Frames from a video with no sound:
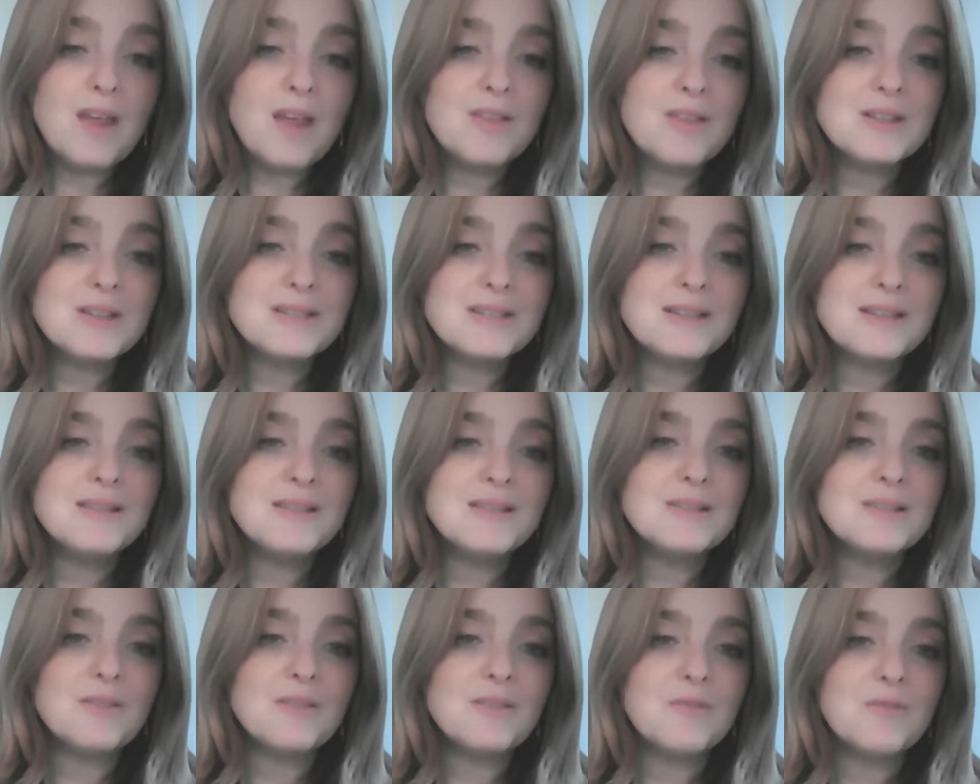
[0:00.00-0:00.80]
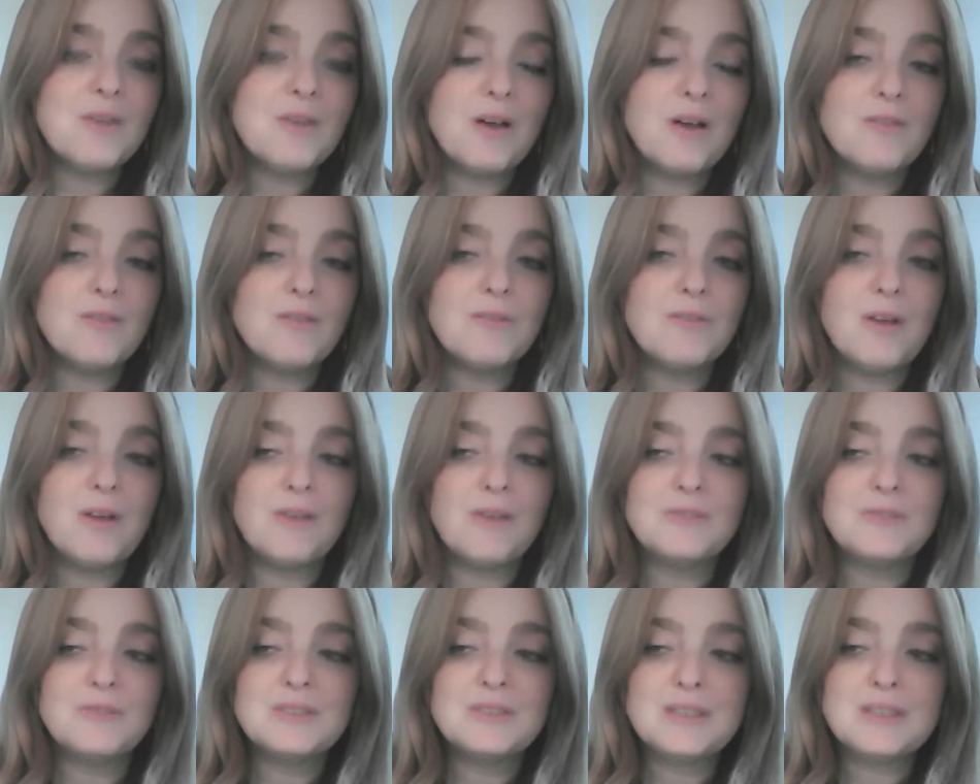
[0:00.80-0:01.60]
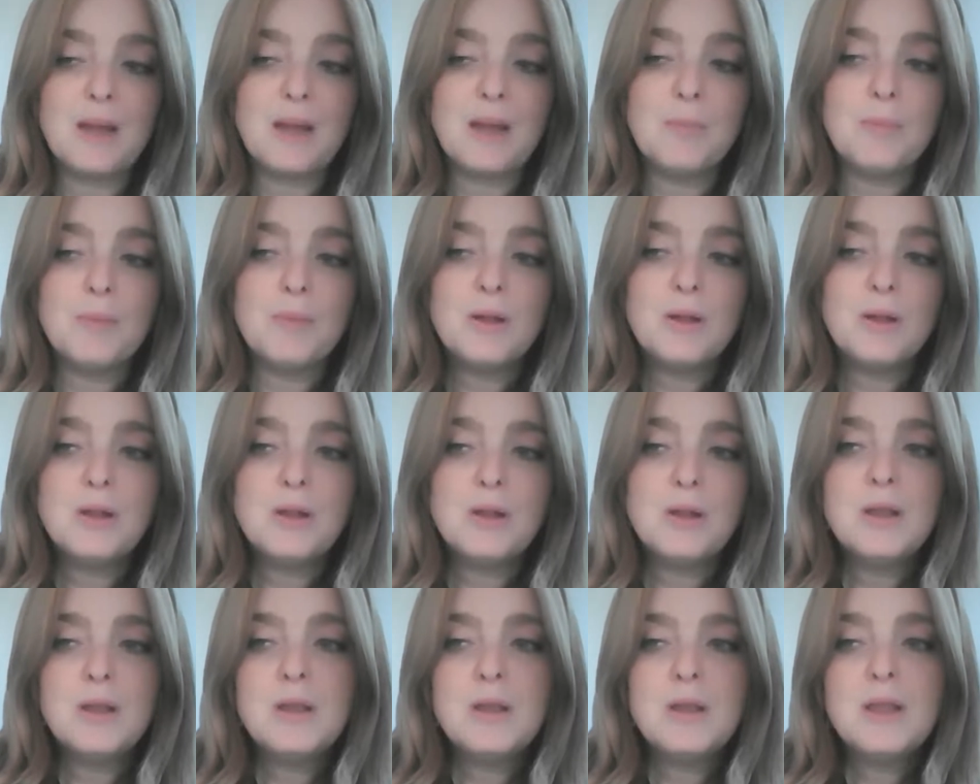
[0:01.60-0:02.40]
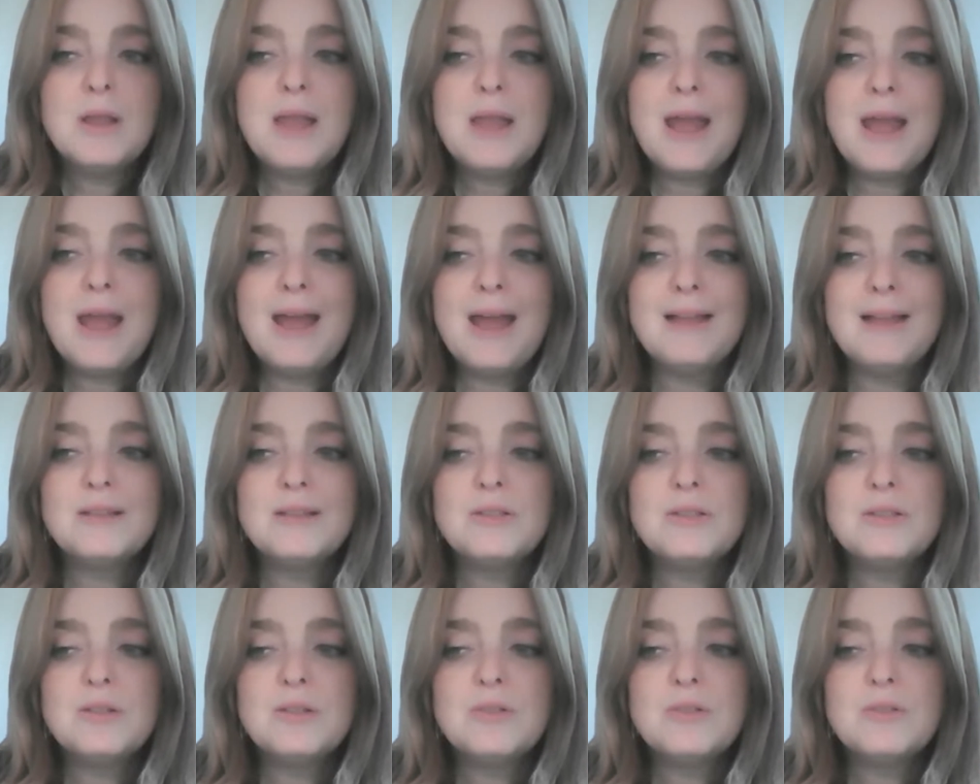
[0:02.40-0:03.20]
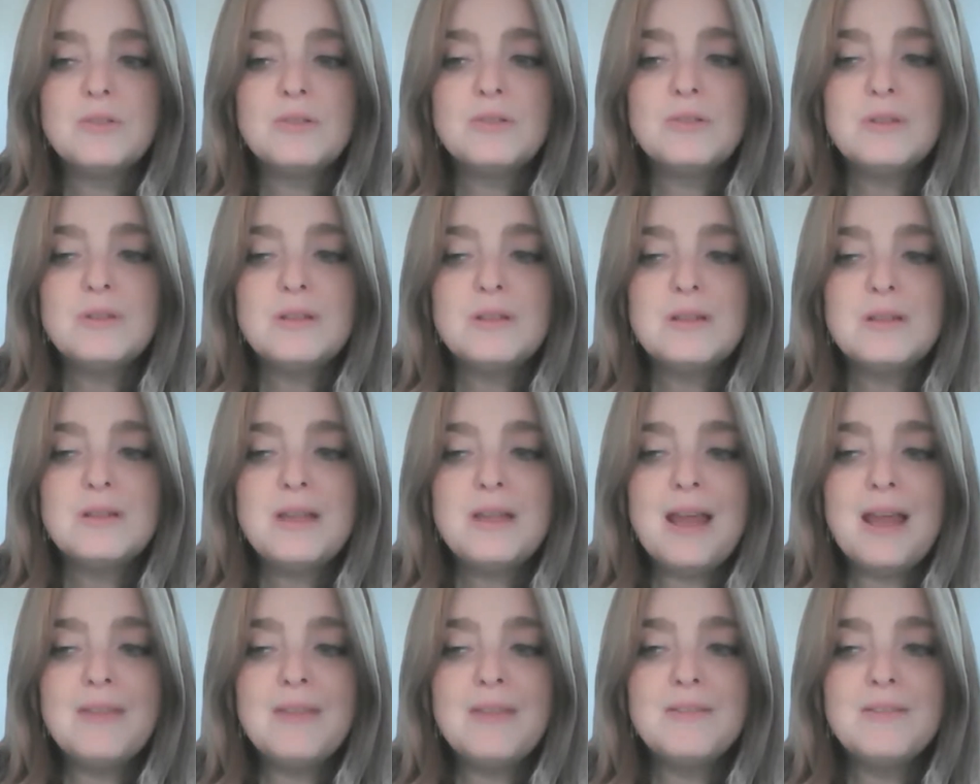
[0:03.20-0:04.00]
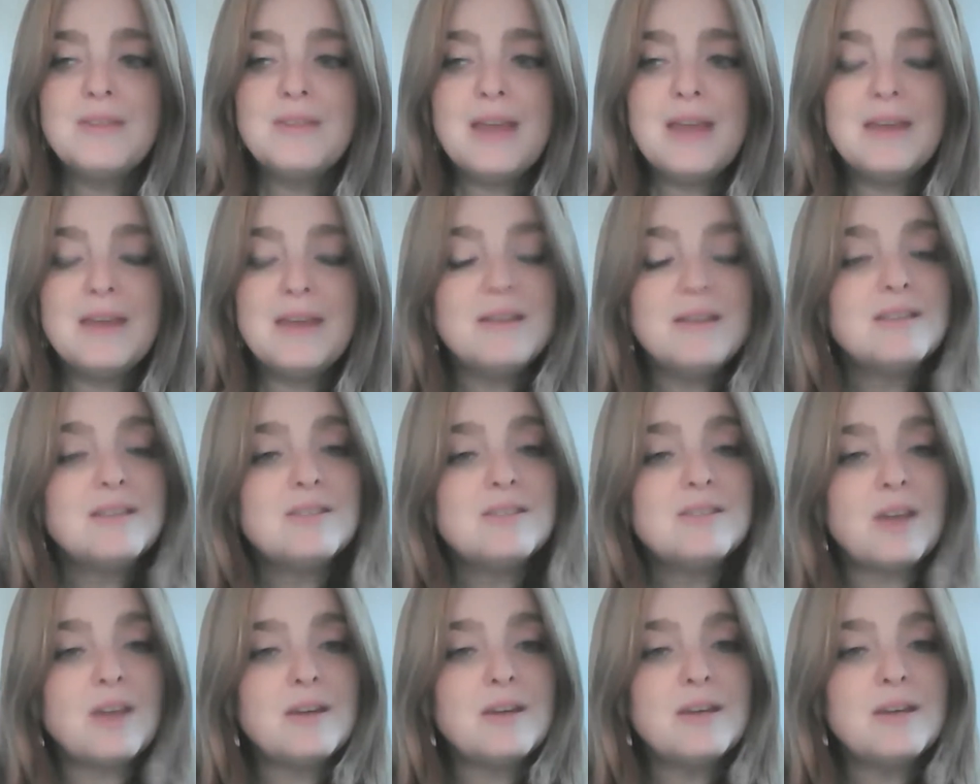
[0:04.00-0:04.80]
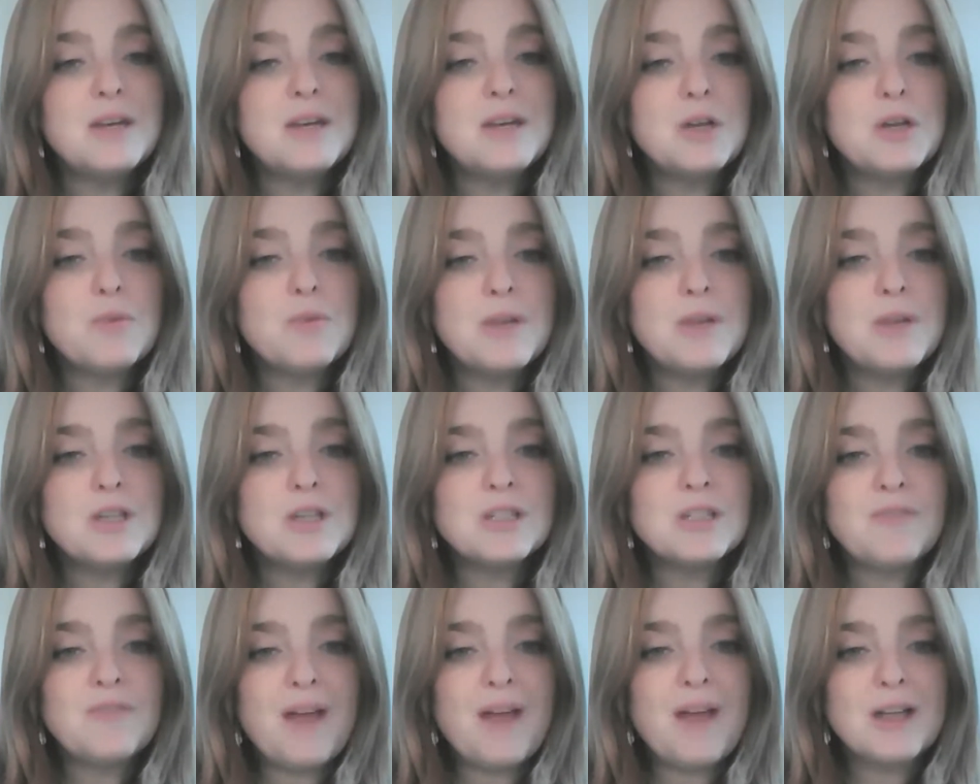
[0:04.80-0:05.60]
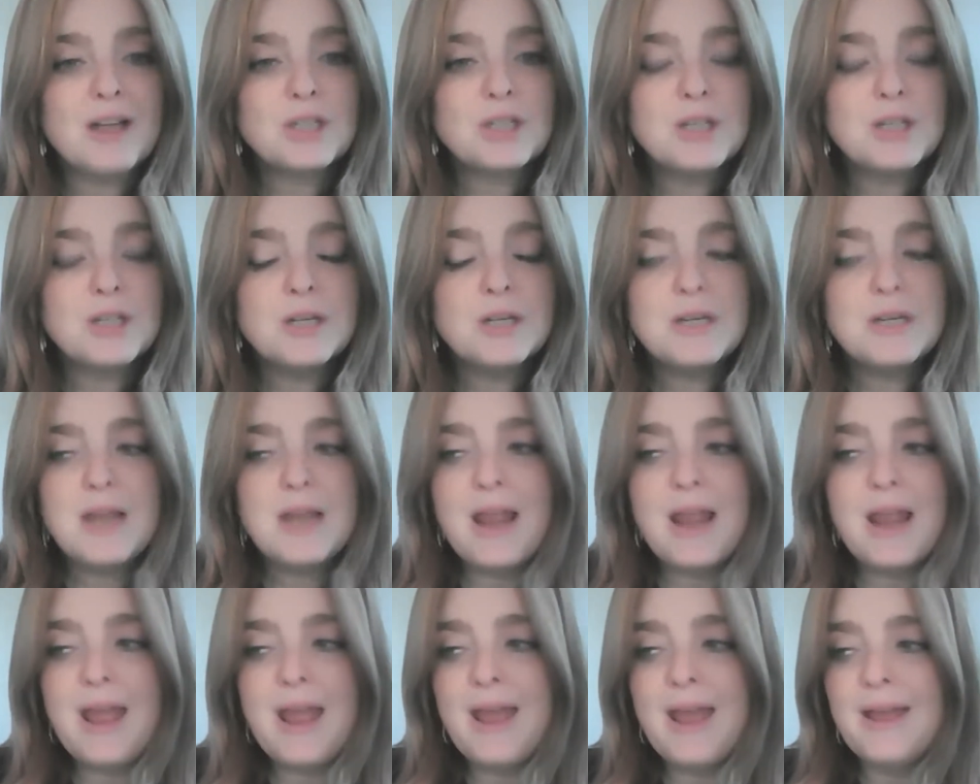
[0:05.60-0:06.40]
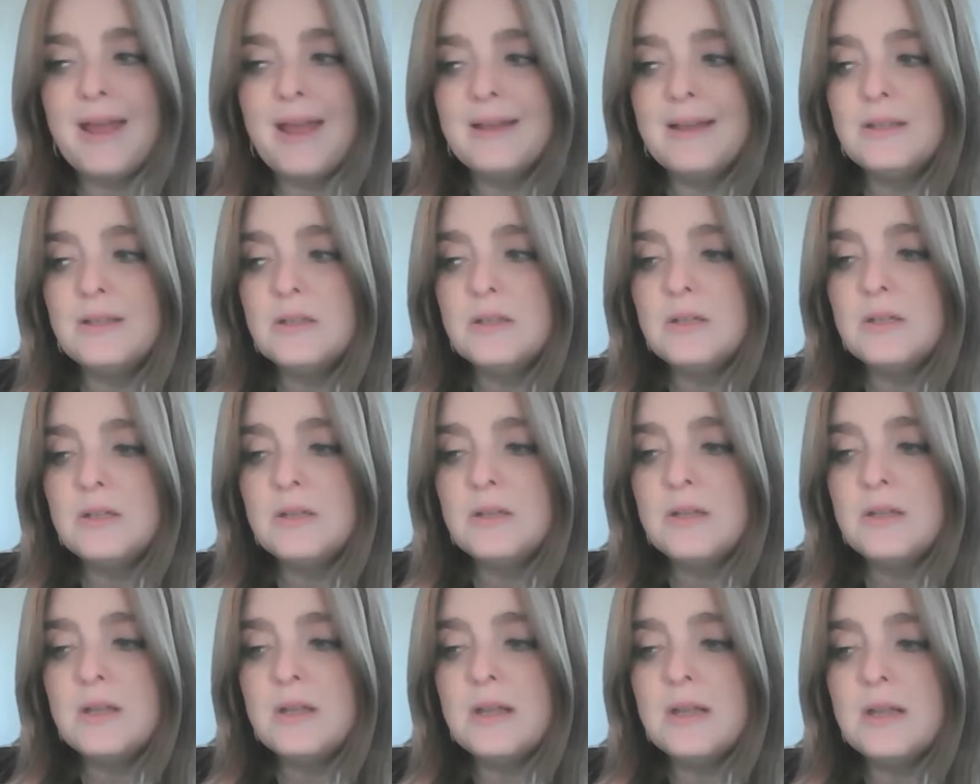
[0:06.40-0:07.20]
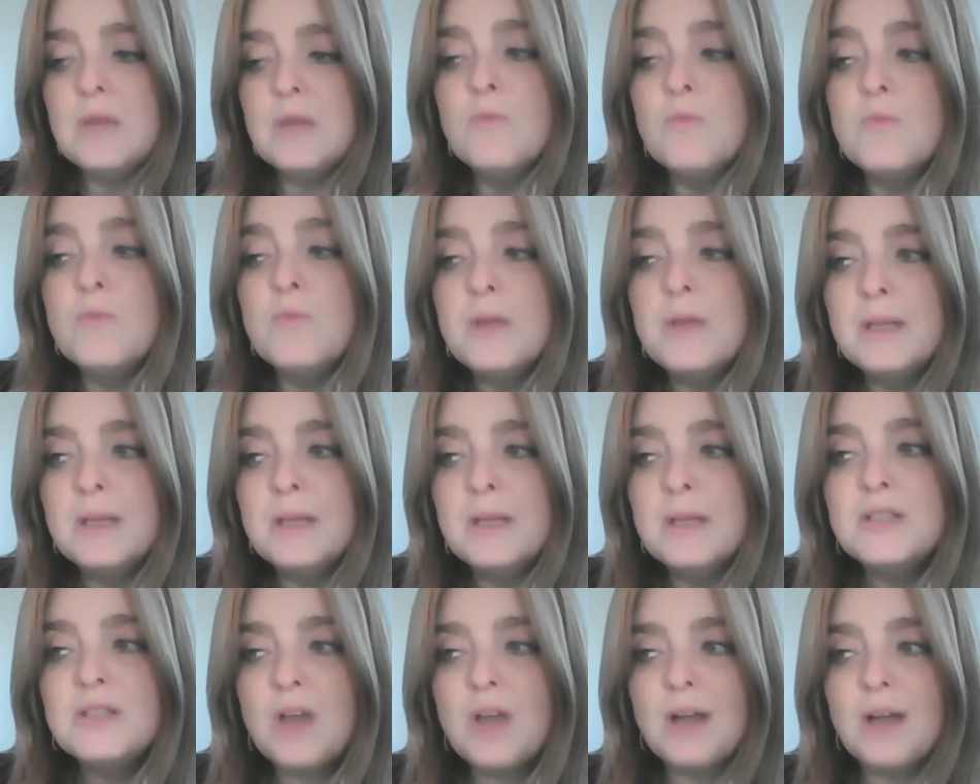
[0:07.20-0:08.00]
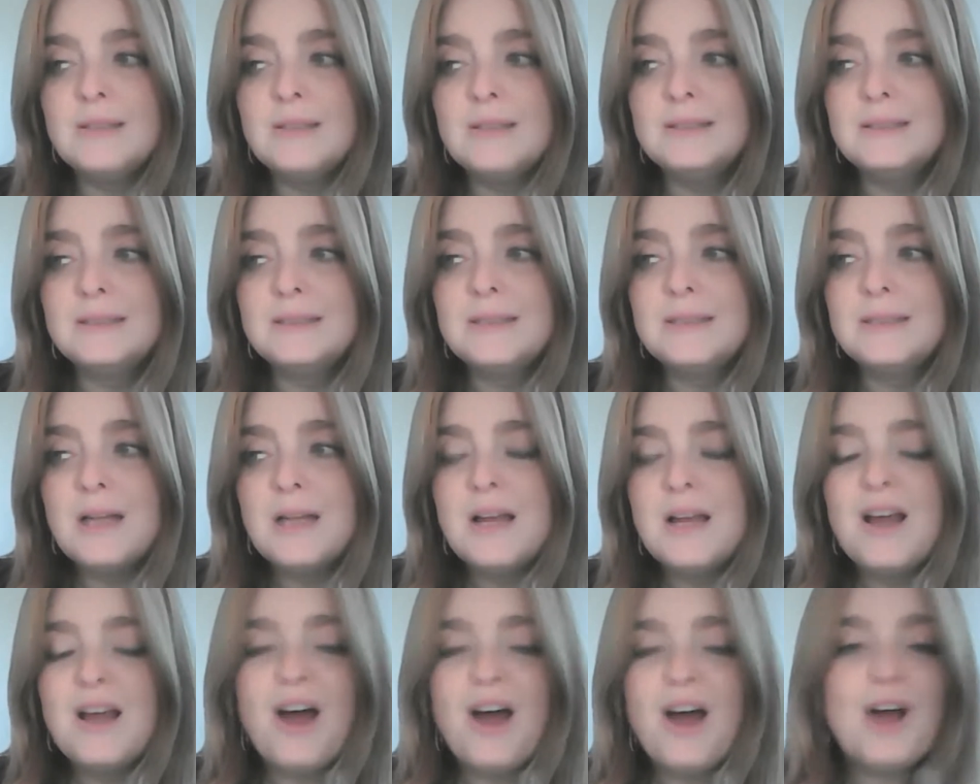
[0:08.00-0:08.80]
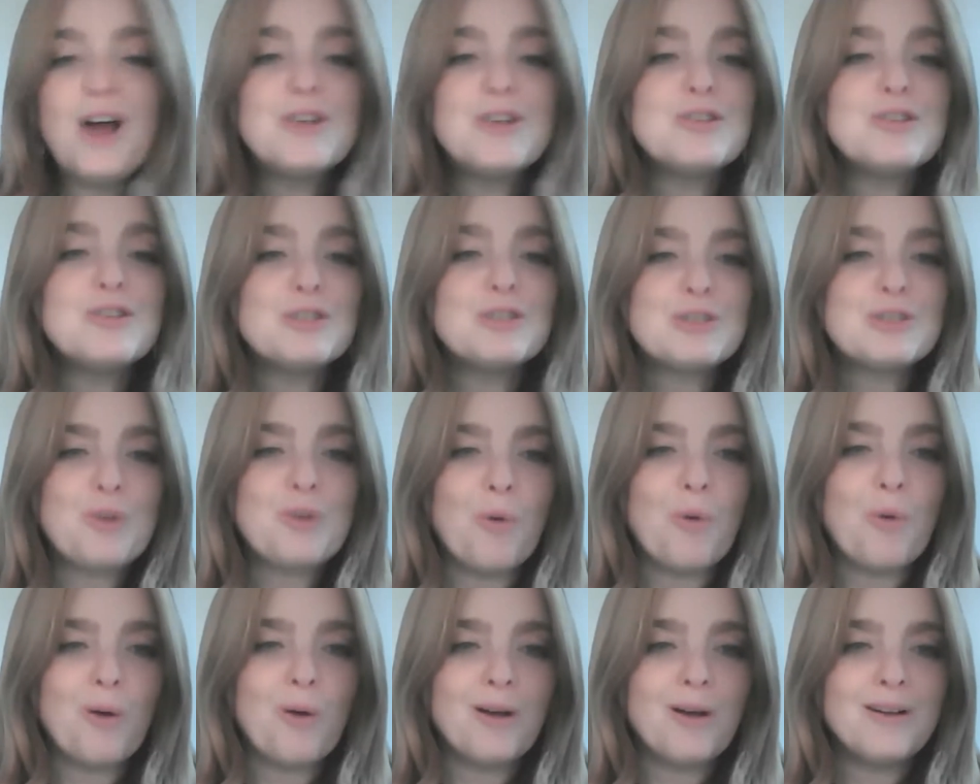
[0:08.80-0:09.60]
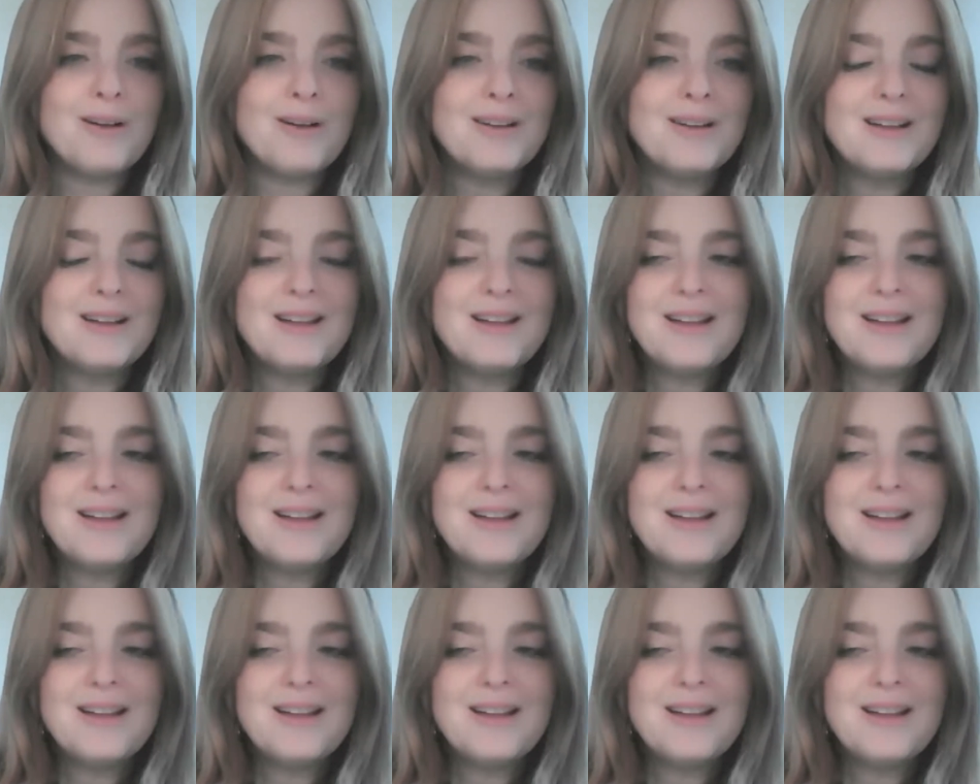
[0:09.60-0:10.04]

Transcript: the sins of, of, of some and and and it's done in an egregious fashion and it really does underscore